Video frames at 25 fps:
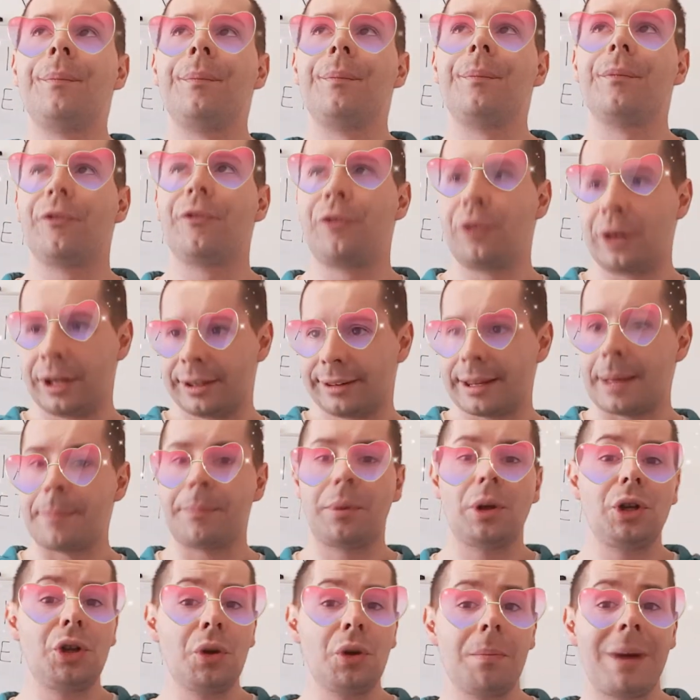For example,
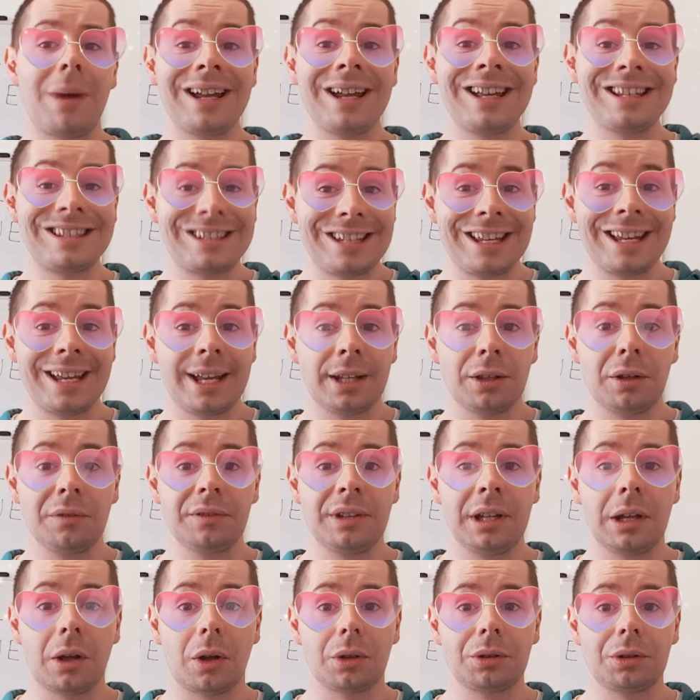you buy a ticket of the
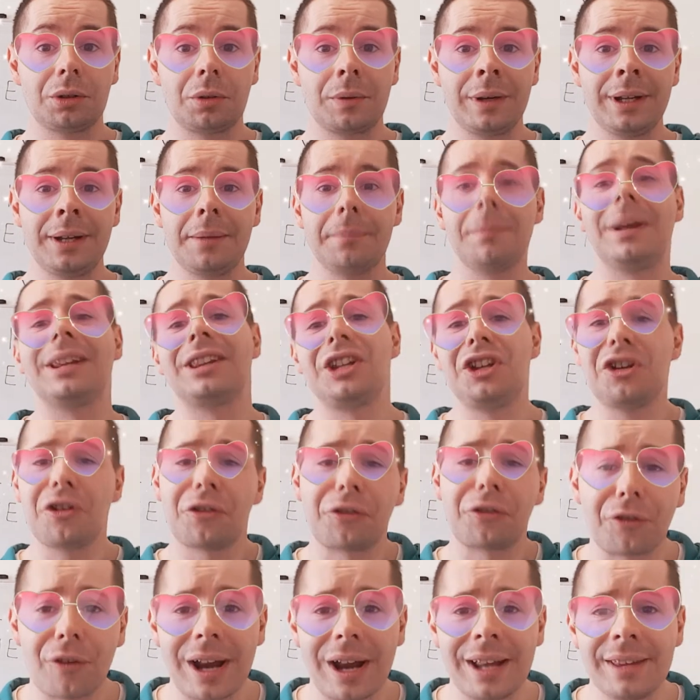lottery, but your
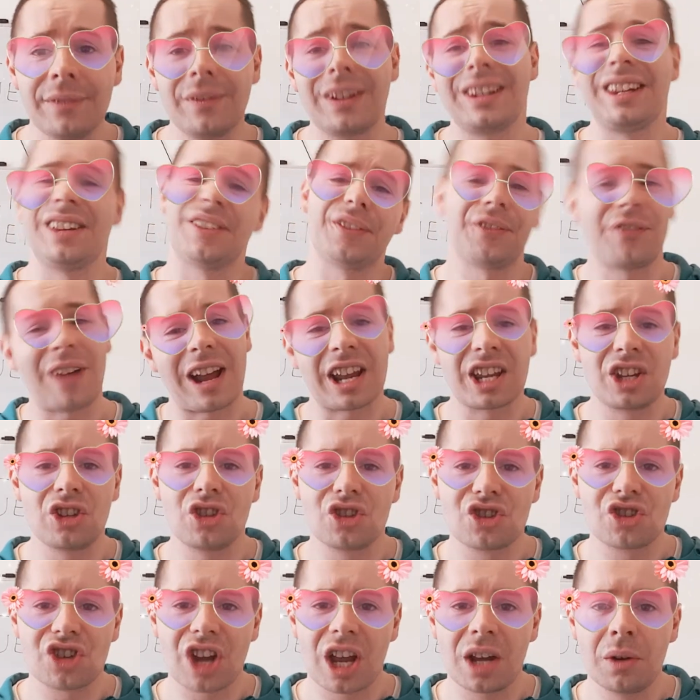friend that is fucking
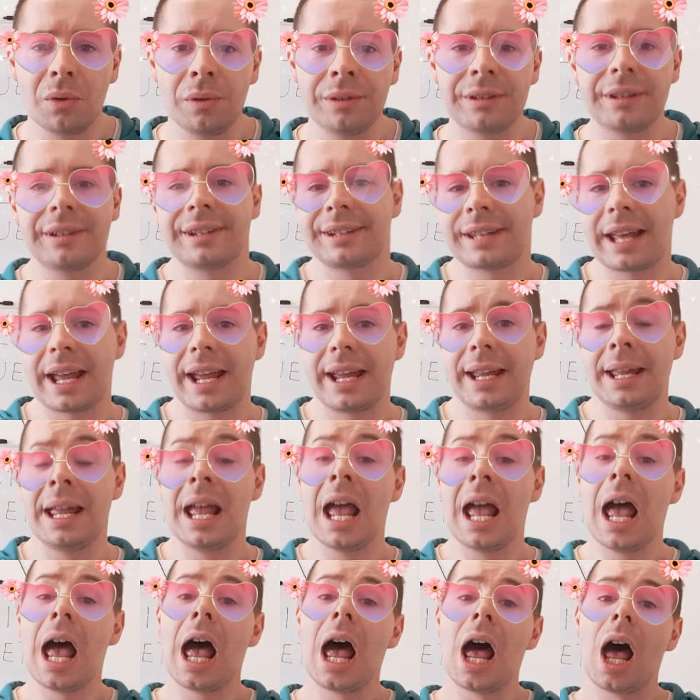jealous say,
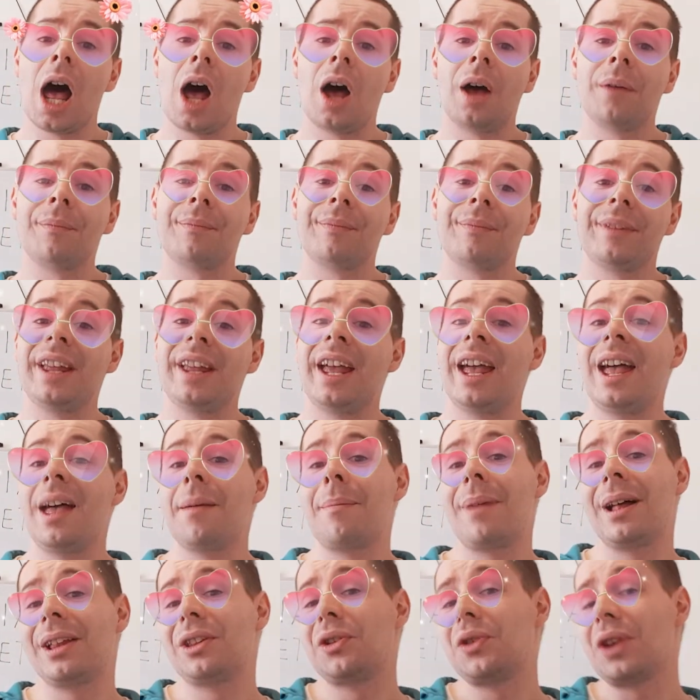yeah,
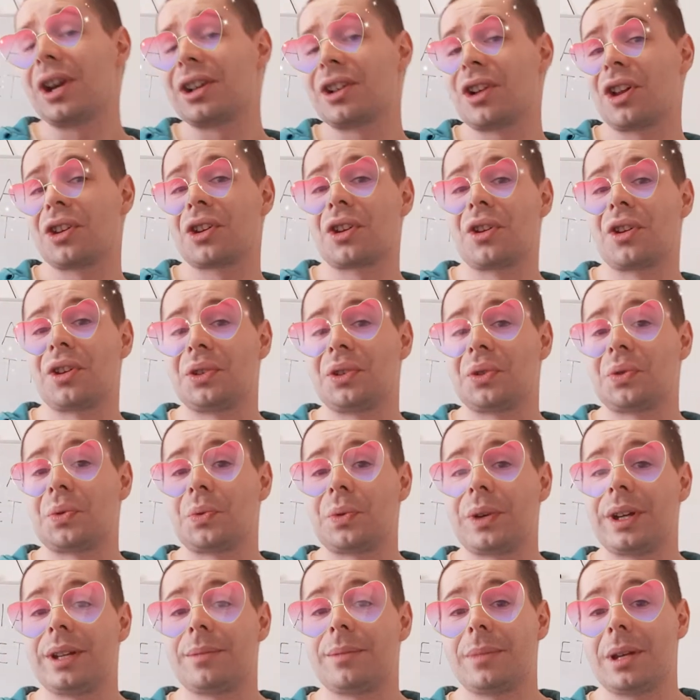but you're not going to
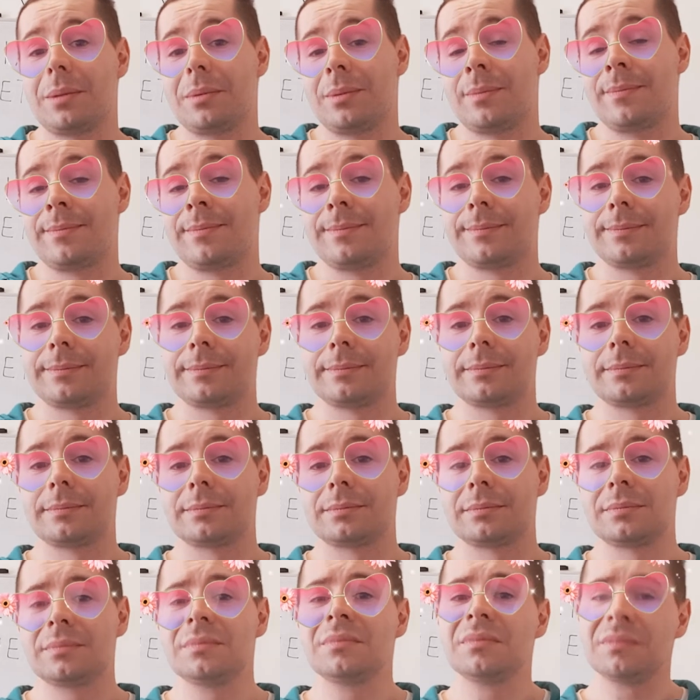win, baby.
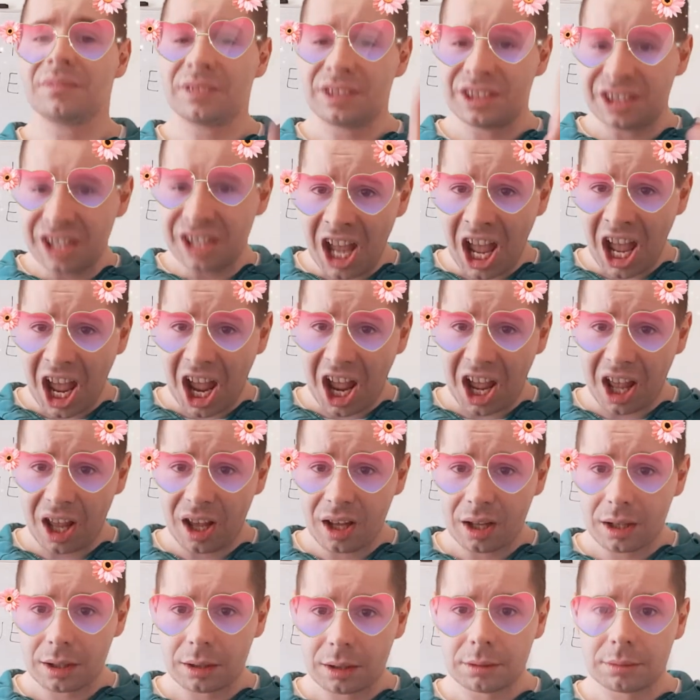Tiens.
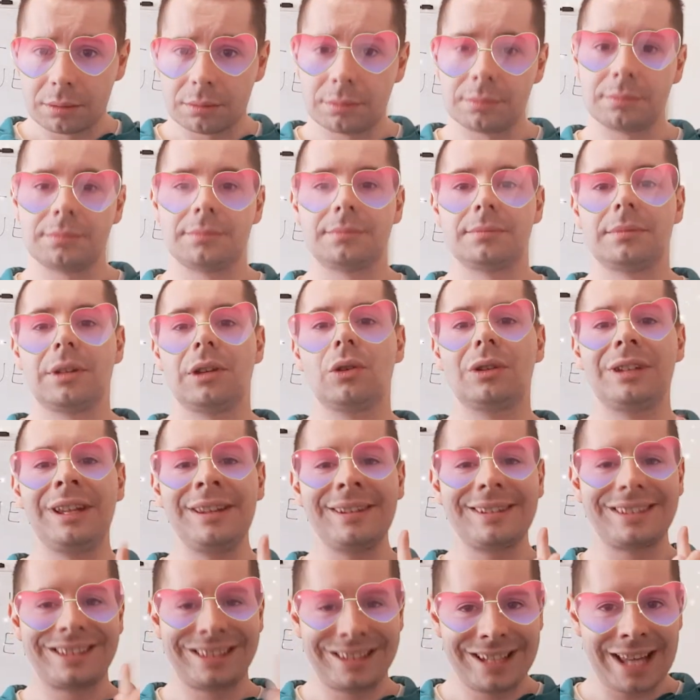So
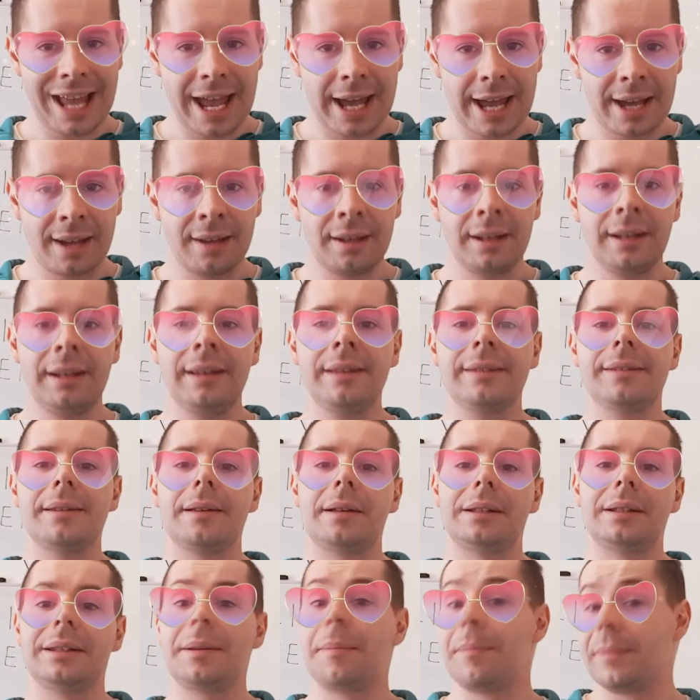this tiens is
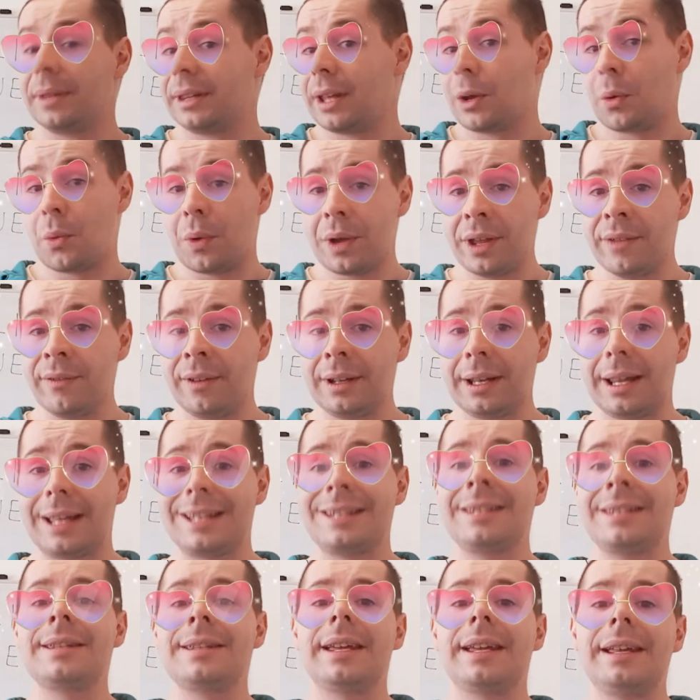the
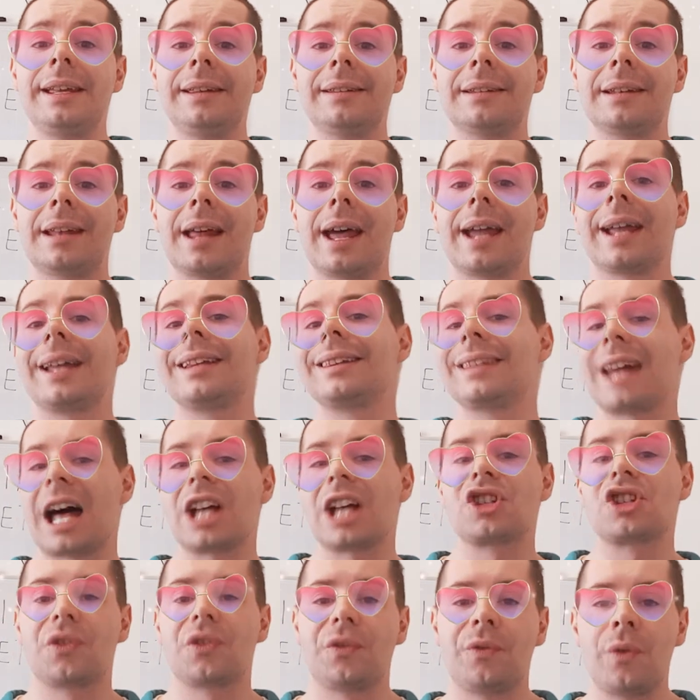equivalent is like
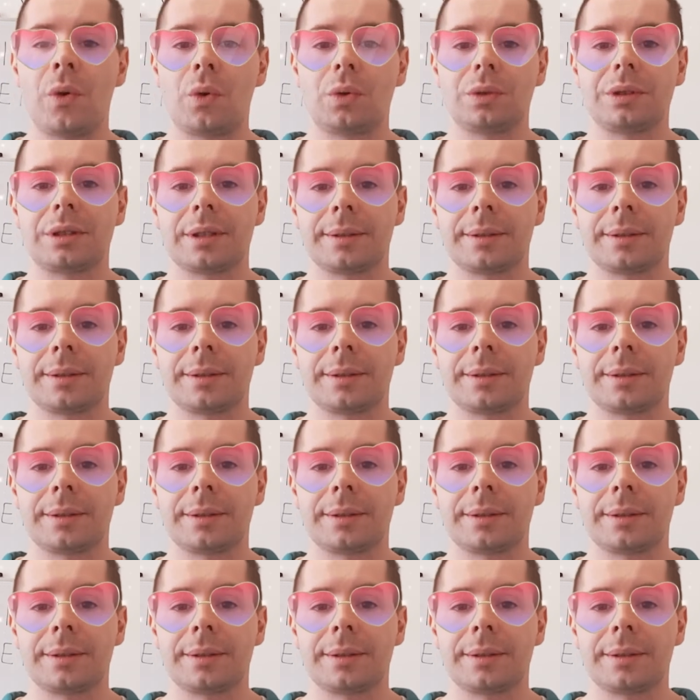touch wood.